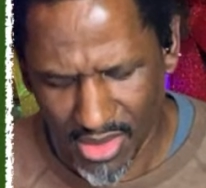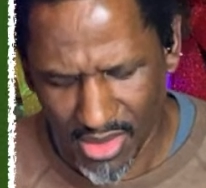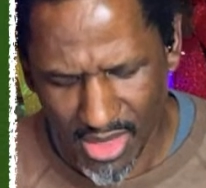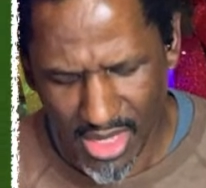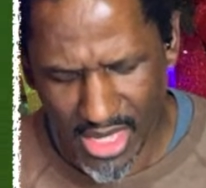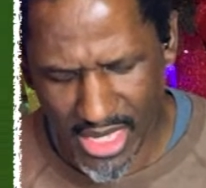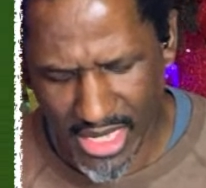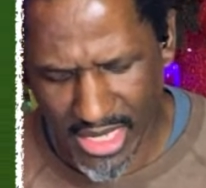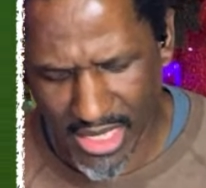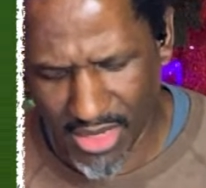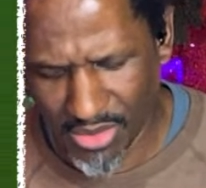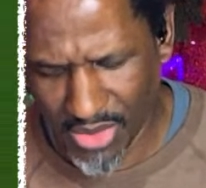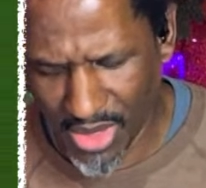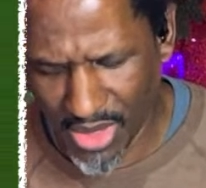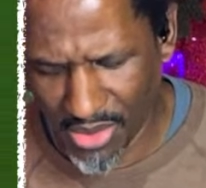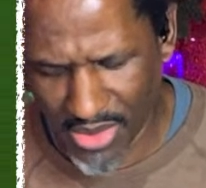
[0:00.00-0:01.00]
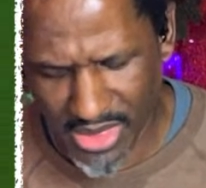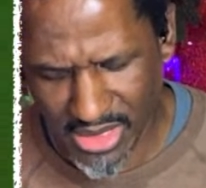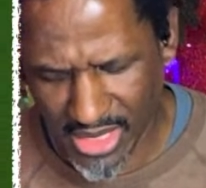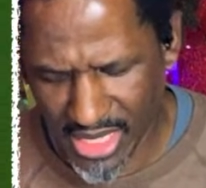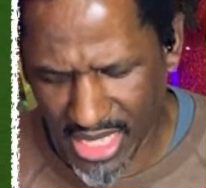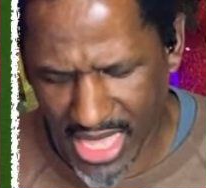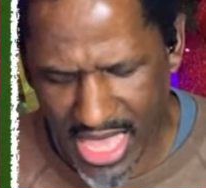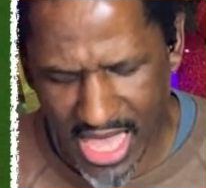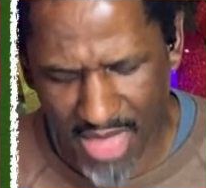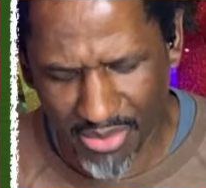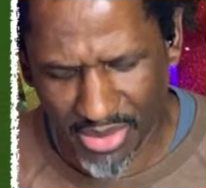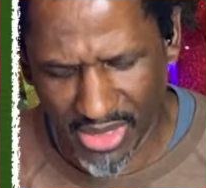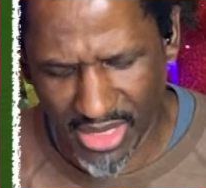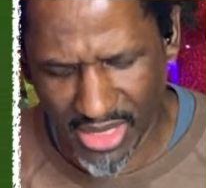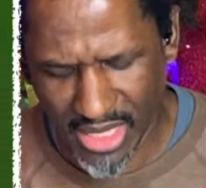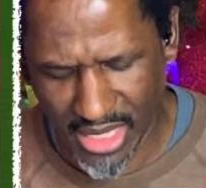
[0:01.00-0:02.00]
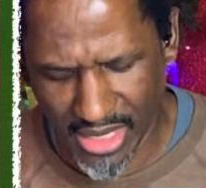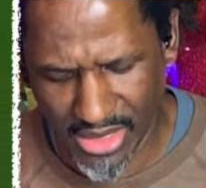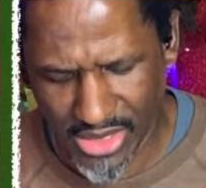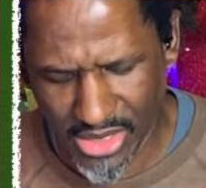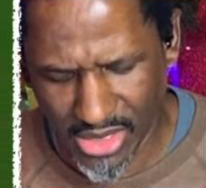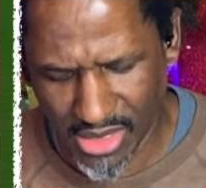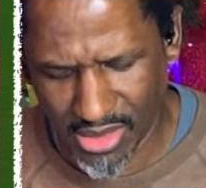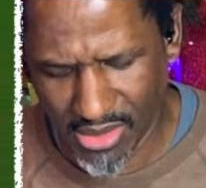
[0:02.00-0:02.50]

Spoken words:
And we would say application.